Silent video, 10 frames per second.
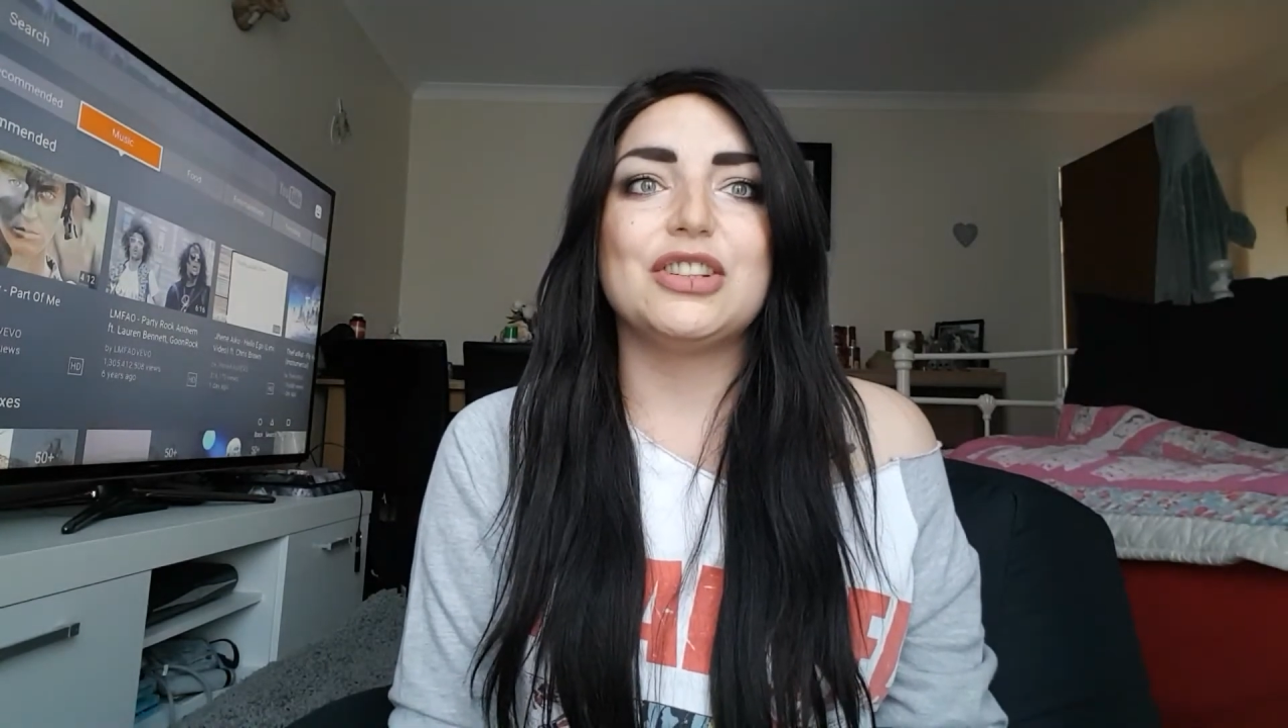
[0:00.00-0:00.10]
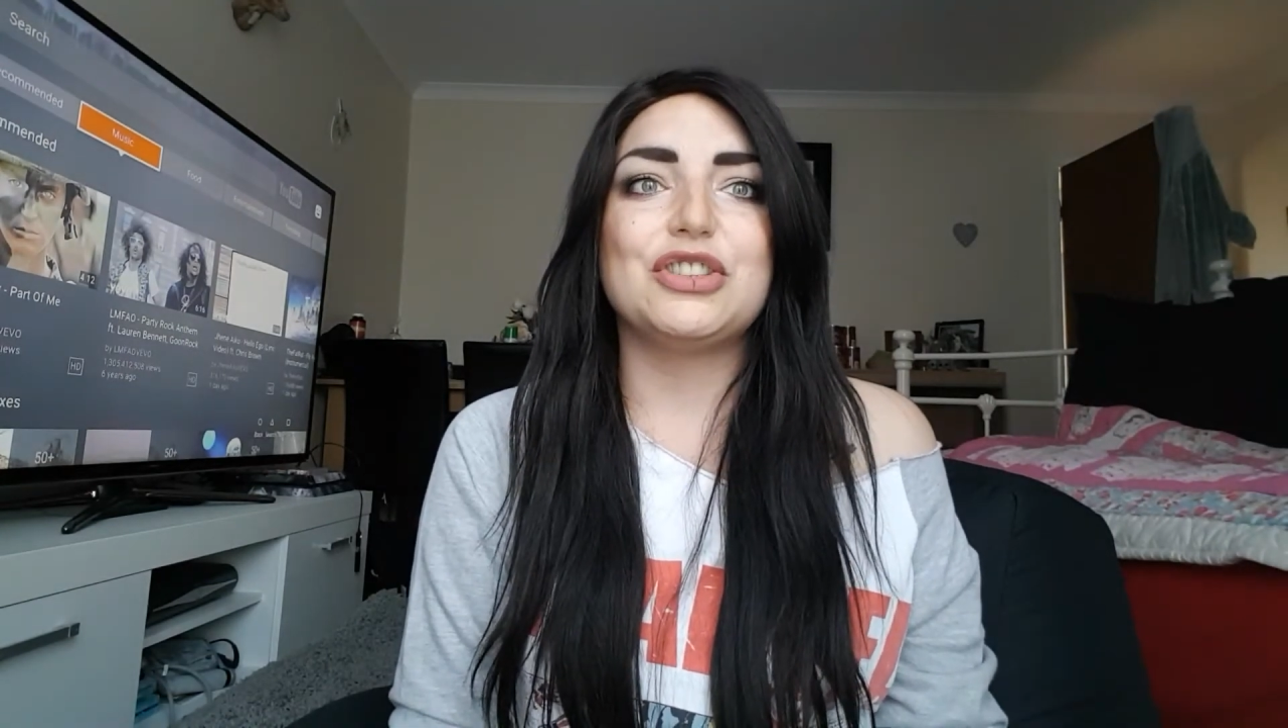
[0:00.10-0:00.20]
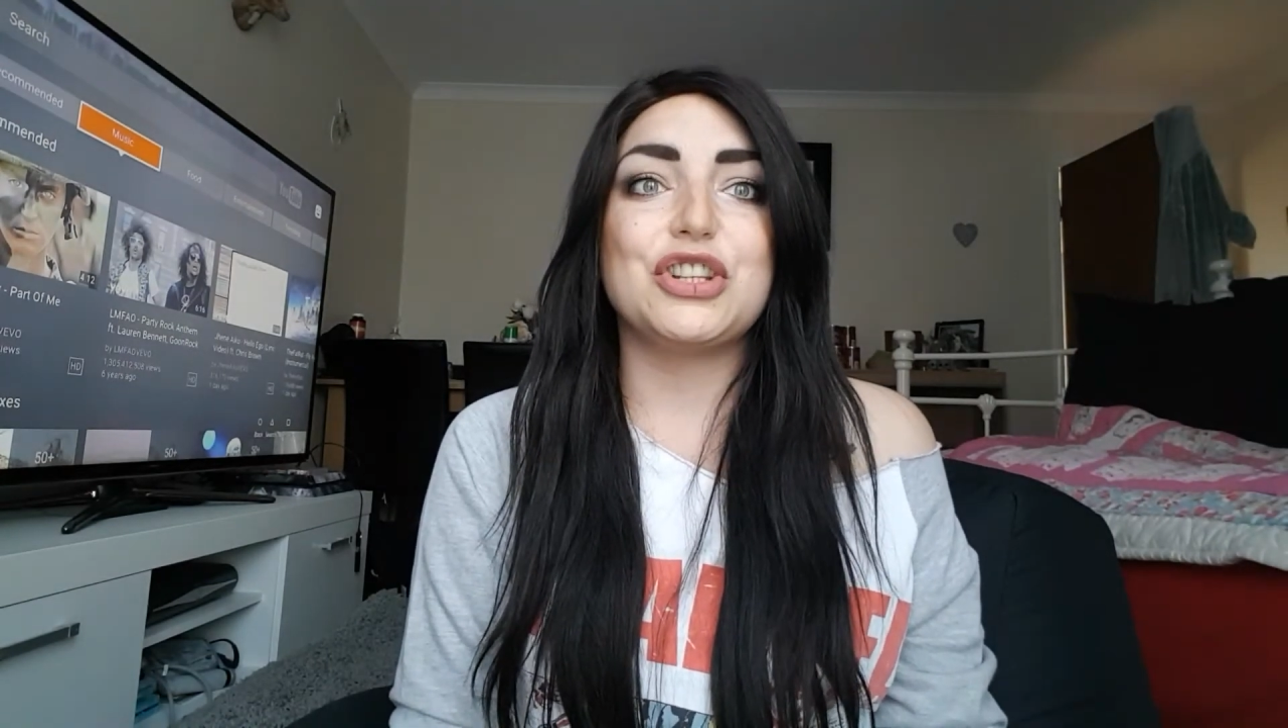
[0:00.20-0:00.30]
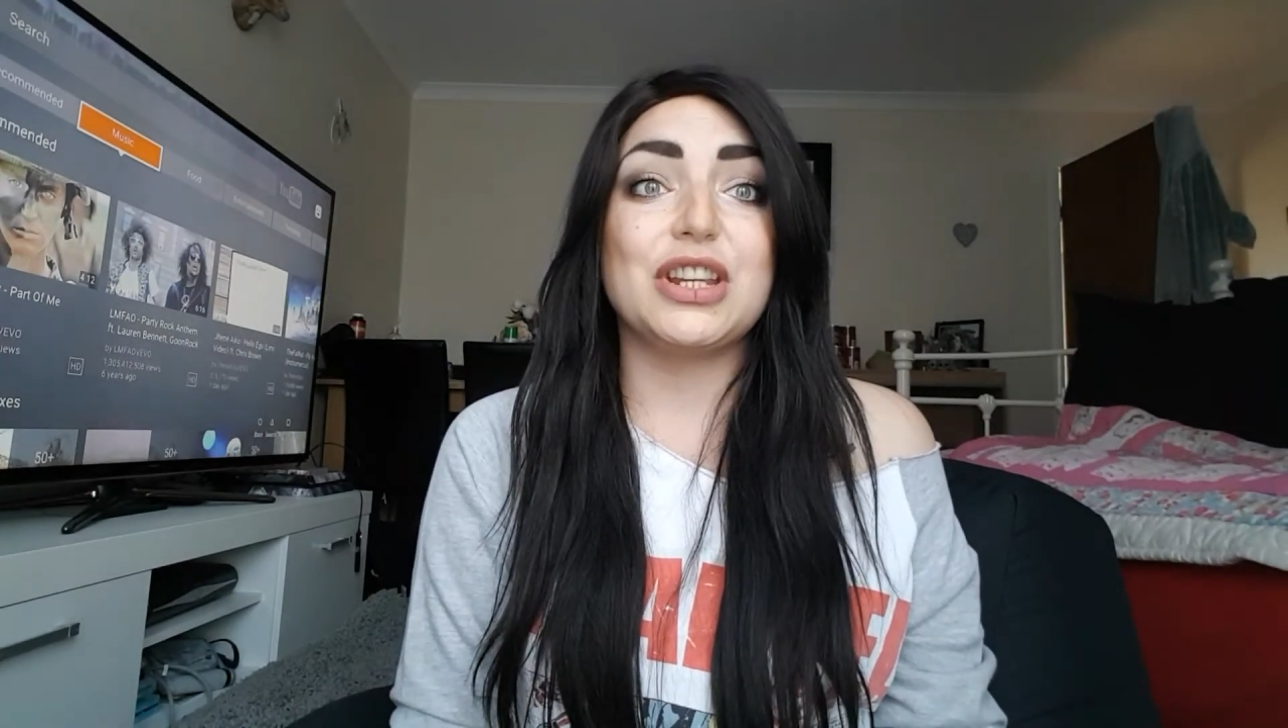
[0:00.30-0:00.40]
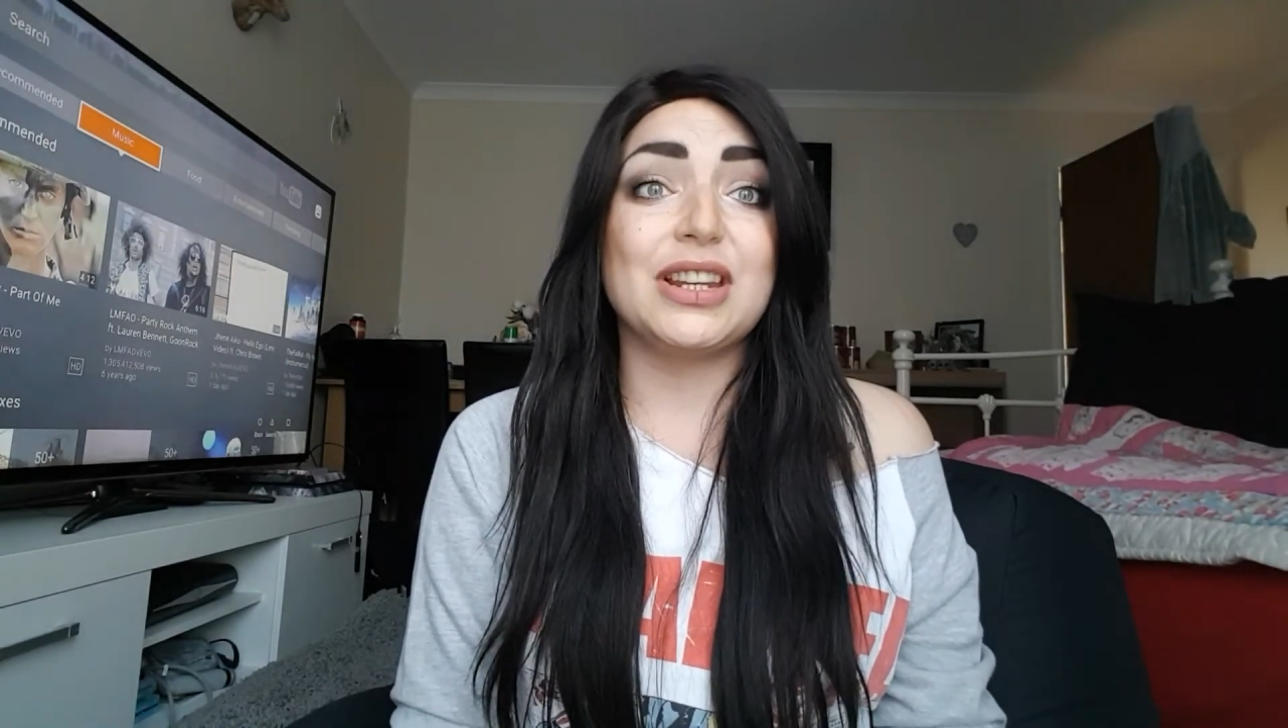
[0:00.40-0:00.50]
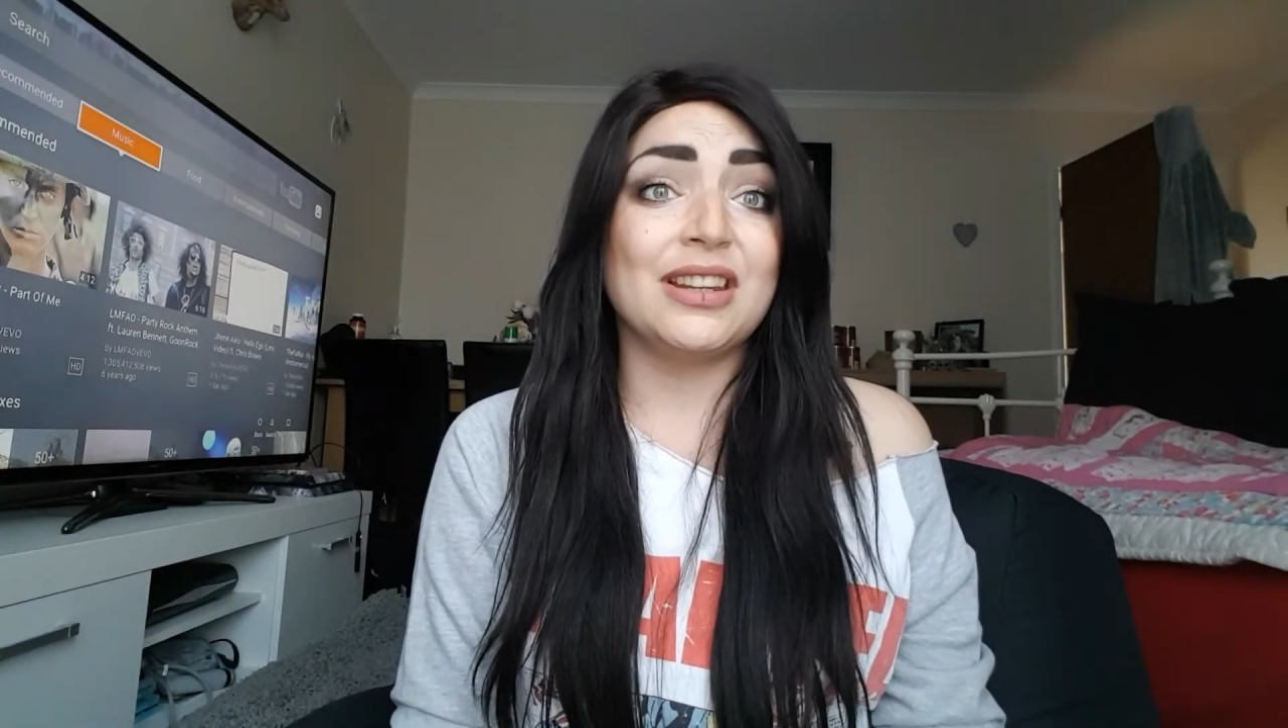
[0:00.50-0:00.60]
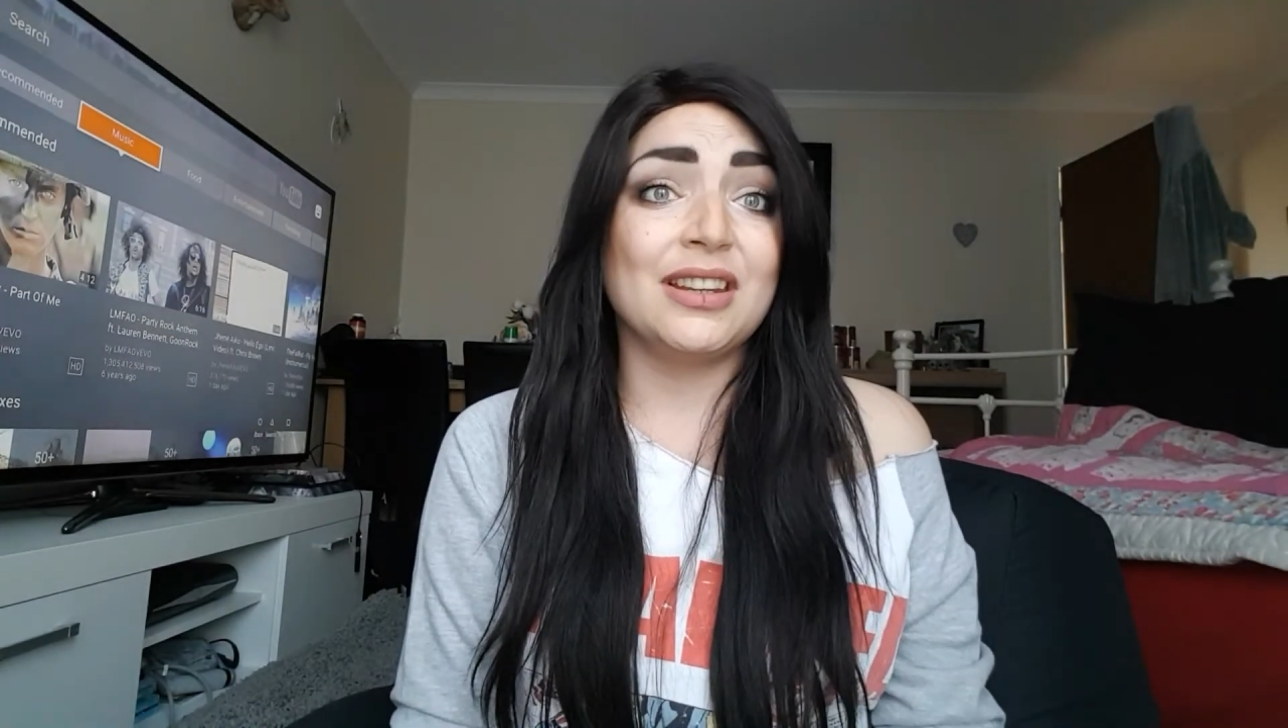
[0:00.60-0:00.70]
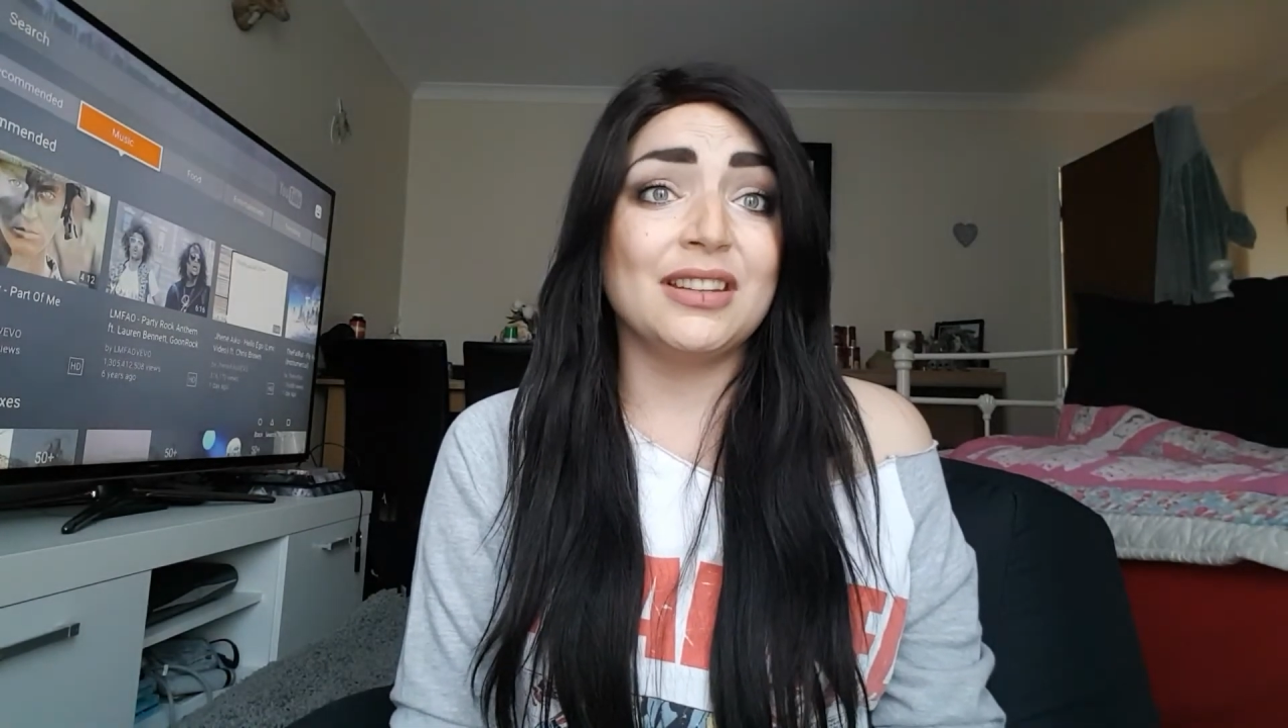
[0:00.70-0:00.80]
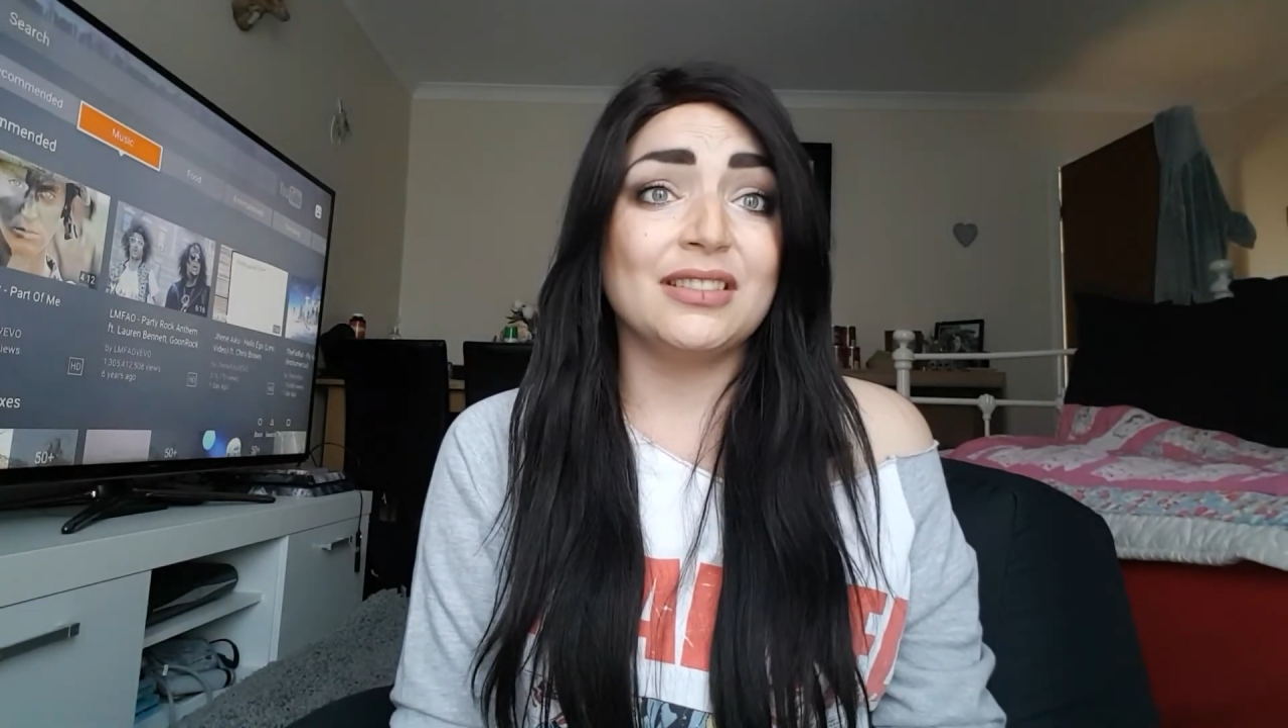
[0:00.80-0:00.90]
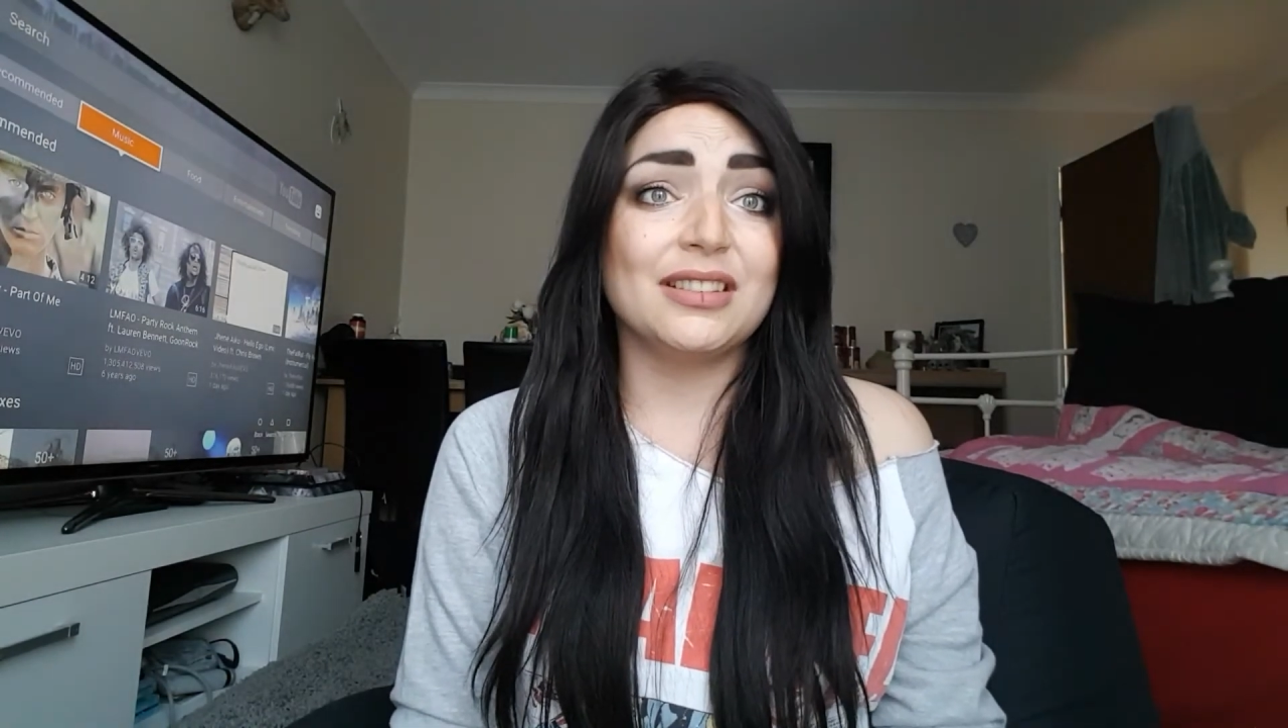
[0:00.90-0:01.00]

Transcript: cheery